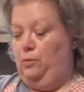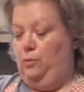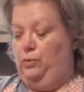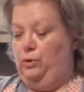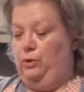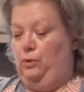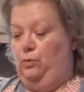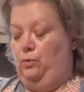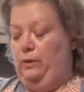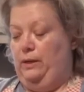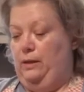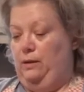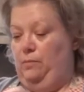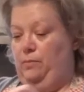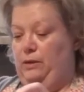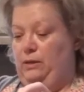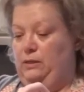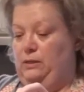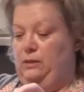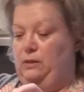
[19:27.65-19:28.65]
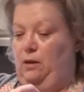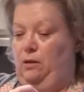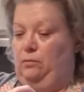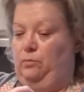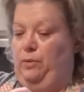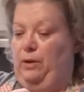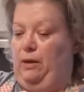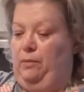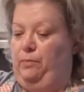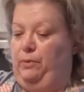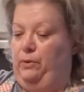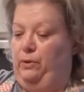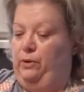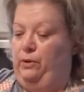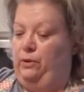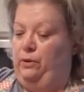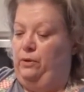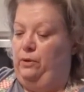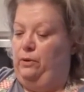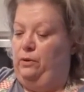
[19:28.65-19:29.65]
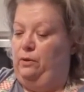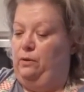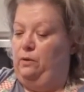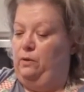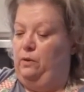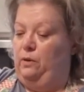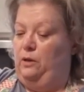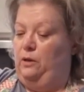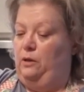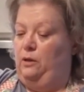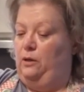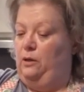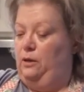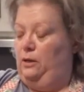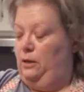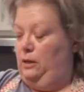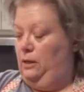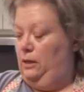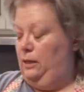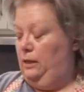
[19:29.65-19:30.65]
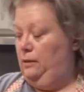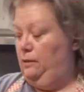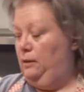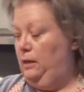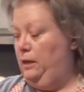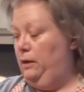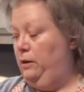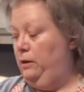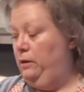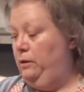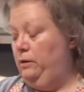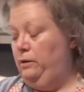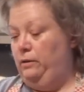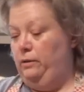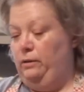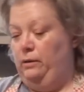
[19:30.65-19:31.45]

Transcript: put a wee bit of salt and pepper in there.